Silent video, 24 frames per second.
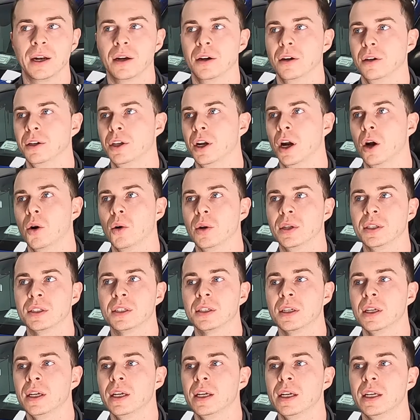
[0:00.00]
You know, is
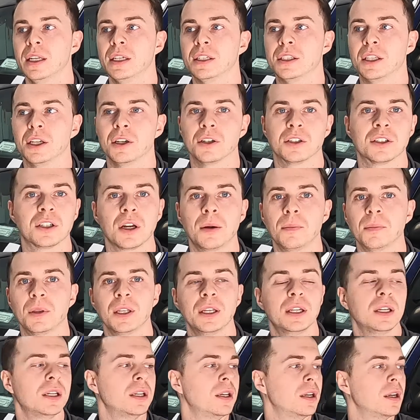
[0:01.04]
there
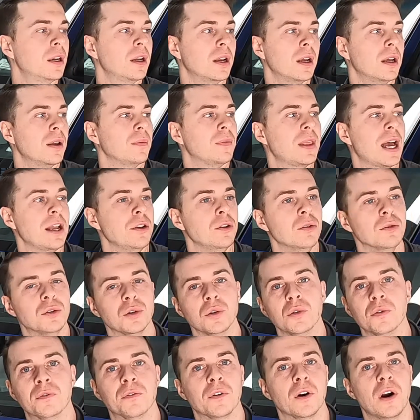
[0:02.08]
something that you do
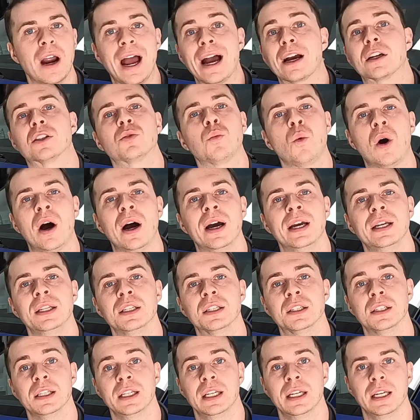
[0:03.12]
for X, Y, and
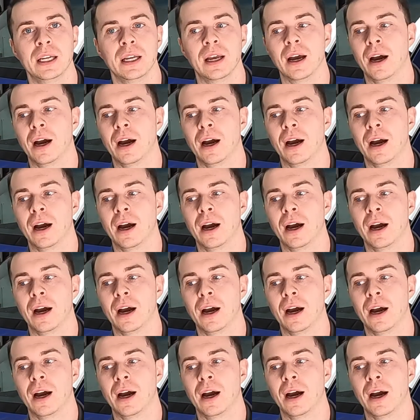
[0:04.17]
Z?